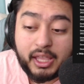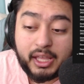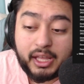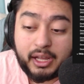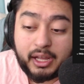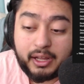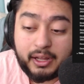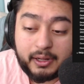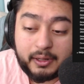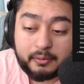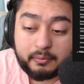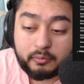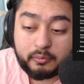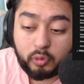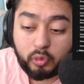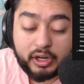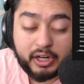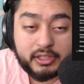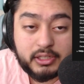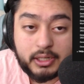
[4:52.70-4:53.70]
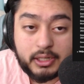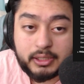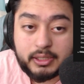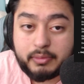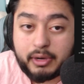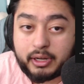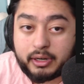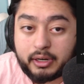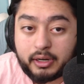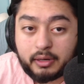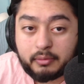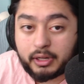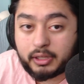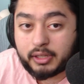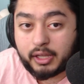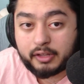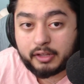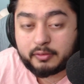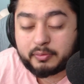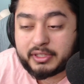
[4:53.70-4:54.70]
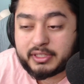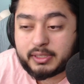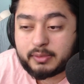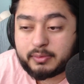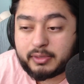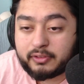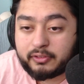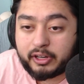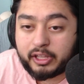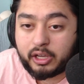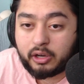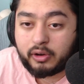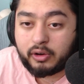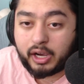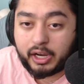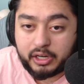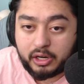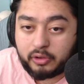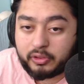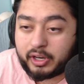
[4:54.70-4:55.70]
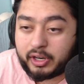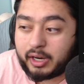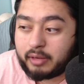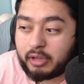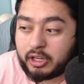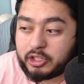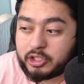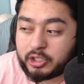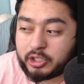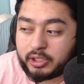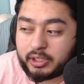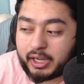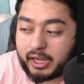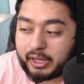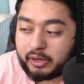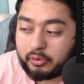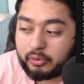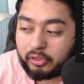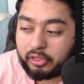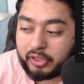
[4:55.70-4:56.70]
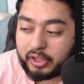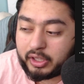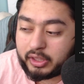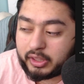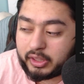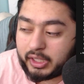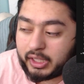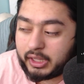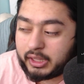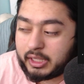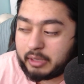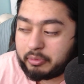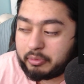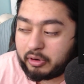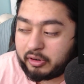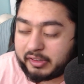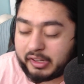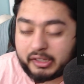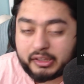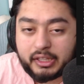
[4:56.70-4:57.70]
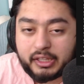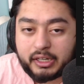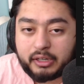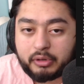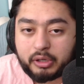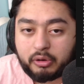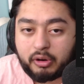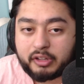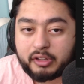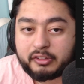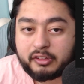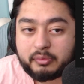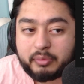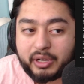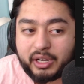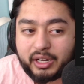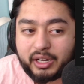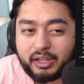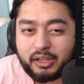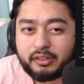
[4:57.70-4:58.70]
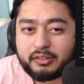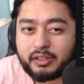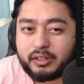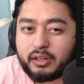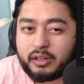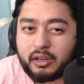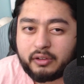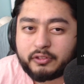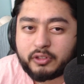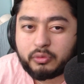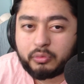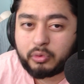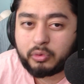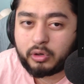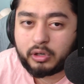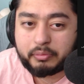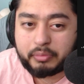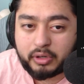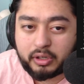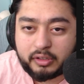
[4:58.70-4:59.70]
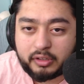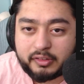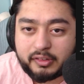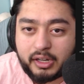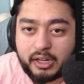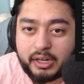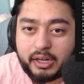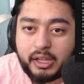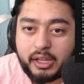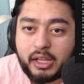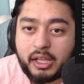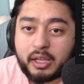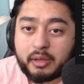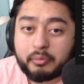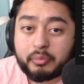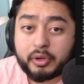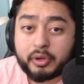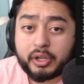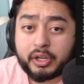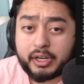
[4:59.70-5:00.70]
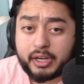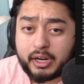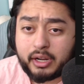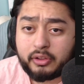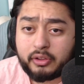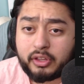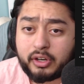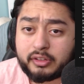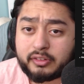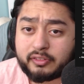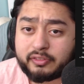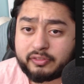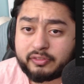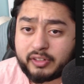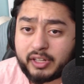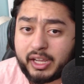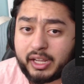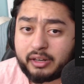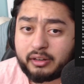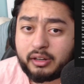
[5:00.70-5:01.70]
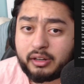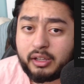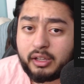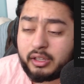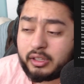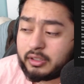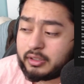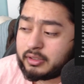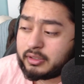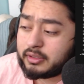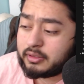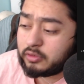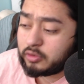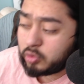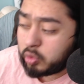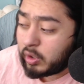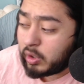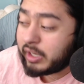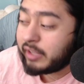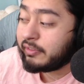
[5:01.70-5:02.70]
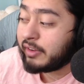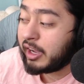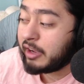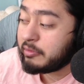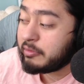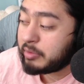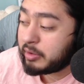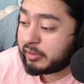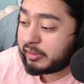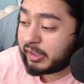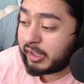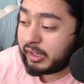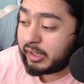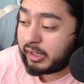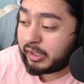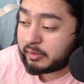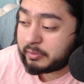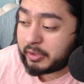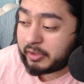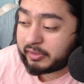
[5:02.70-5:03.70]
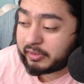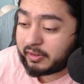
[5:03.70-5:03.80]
When I talked about it in my last PTB video, I know that I mentioned I don't think that the percent that it regresses by is enough to warrant a perk slot, but now that it's a flat 25% as opposed to